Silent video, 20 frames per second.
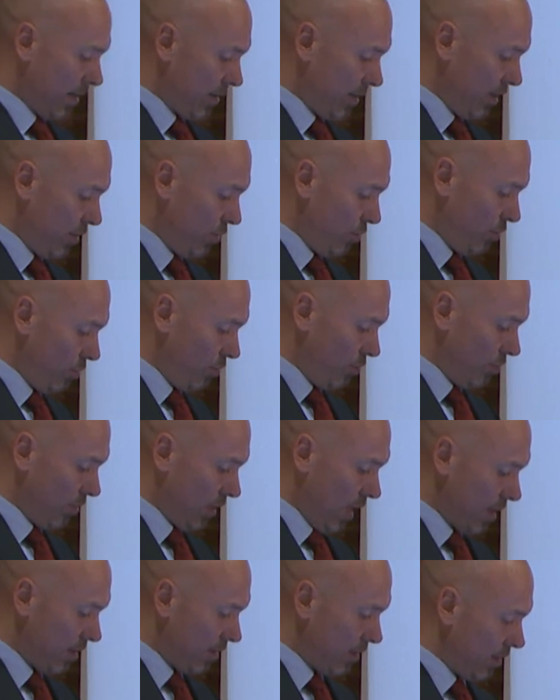he knew
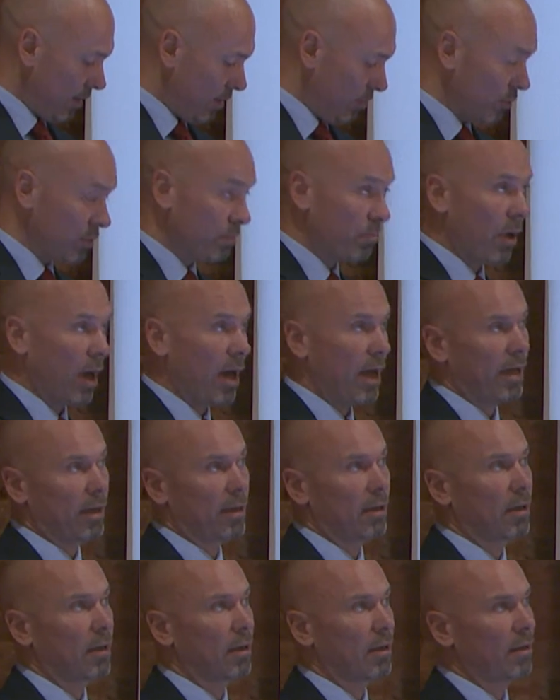that he was
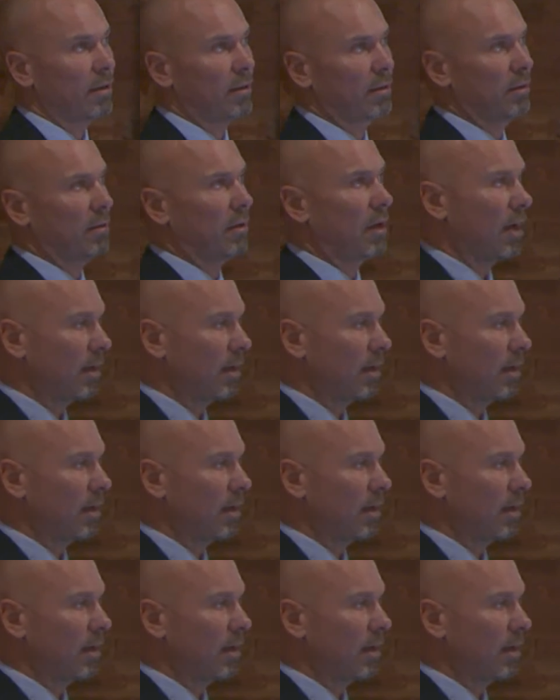buying a